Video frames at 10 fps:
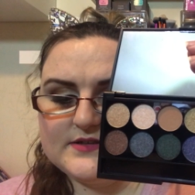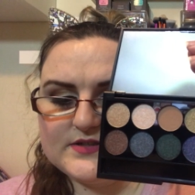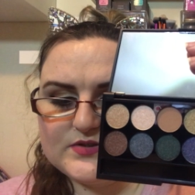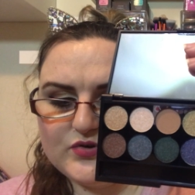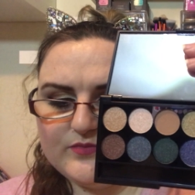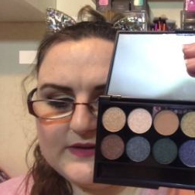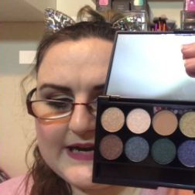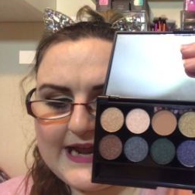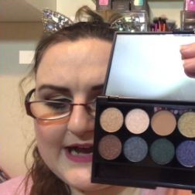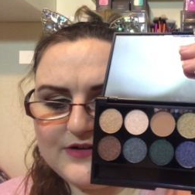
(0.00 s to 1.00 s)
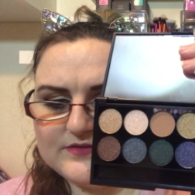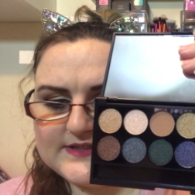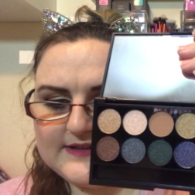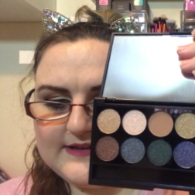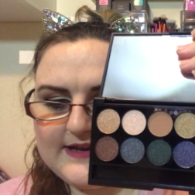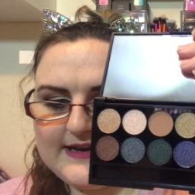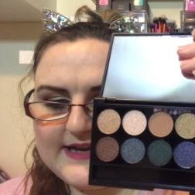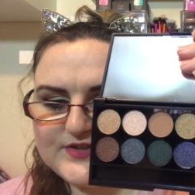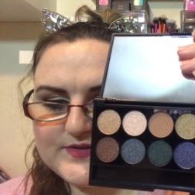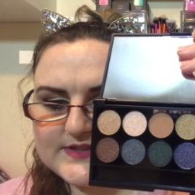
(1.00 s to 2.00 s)
Storm Cloud,
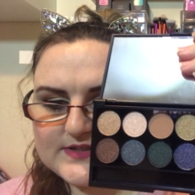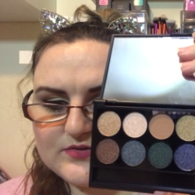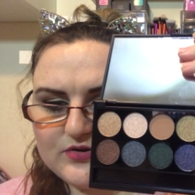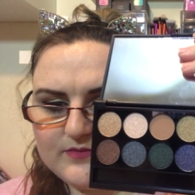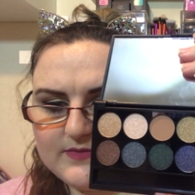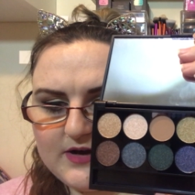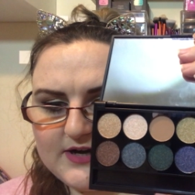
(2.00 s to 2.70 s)
Electric Storm,